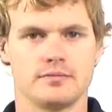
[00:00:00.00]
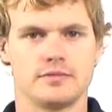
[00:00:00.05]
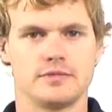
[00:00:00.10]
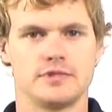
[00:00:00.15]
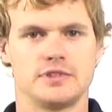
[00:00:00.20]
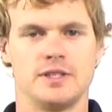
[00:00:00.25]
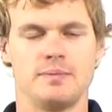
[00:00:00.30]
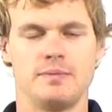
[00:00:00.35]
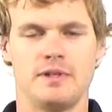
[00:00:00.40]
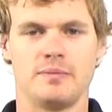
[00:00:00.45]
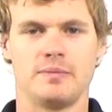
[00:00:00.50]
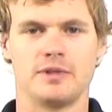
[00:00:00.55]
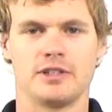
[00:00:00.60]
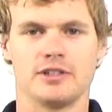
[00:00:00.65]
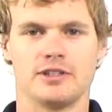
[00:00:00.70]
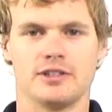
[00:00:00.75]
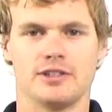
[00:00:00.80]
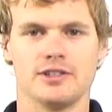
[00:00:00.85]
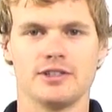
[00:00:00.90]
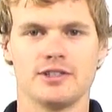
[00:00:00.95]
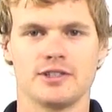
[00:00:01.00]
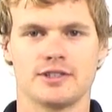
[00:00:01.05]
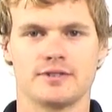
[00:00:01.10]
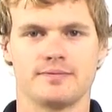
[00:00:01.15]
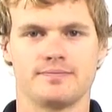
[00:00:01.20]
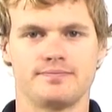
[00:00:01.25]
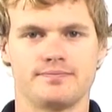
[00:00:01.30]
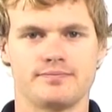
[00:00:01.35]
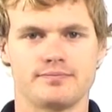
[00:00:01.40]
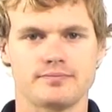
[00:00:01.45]
simply because
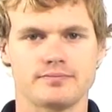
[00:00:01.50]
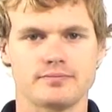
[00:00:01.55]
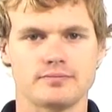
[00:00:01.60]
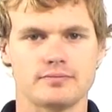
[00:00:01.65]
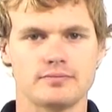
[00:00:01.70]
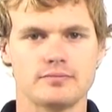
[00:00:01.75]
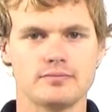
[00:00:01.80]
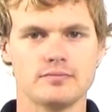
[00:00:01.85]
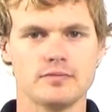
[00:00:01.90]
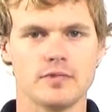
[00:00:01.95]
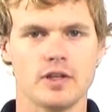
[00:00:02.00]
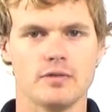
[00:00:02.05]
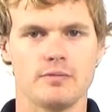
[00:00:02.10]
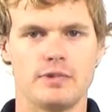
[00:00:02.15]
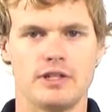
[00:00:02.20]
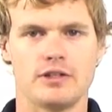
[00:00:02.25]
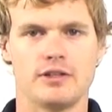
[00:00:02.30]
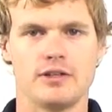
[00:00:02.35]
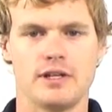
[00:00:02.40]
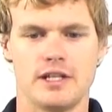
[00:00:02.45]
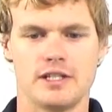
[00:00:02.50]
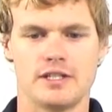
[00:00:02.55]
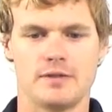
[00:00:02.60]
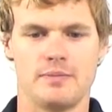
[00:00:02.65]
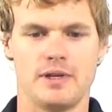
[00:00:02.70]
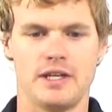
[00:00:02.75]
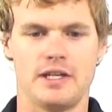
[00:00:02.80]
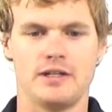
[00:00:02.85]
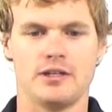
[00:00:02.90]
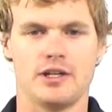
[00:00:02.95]
we don't need to
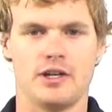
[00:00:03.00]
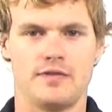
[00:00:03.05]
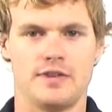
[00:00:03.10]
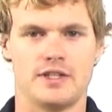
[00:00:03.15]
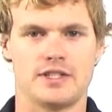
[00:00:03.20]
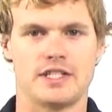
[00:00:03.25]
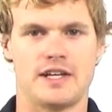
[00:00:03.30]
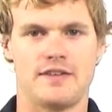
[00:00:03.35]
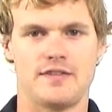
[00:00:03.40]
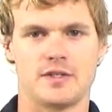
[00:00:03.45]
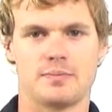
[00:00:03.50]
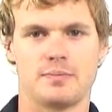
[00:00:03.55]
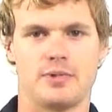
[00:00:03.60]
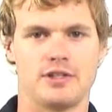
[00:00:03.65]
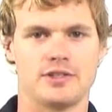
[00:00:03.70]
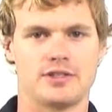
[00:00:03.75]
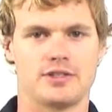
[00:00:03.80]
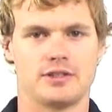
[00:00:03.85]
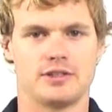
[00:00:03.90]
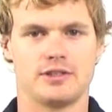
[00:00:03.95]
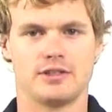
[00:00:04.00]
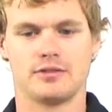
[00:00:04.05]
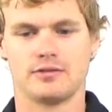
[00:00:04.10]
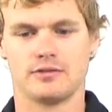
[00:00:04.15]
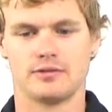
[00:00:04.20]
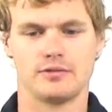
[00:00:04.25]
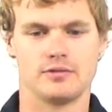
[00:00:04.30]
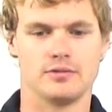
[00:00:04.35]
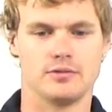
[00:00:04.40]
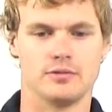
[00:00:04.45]
be over the same spot
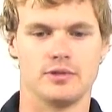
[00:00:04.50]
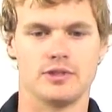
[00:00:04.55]
all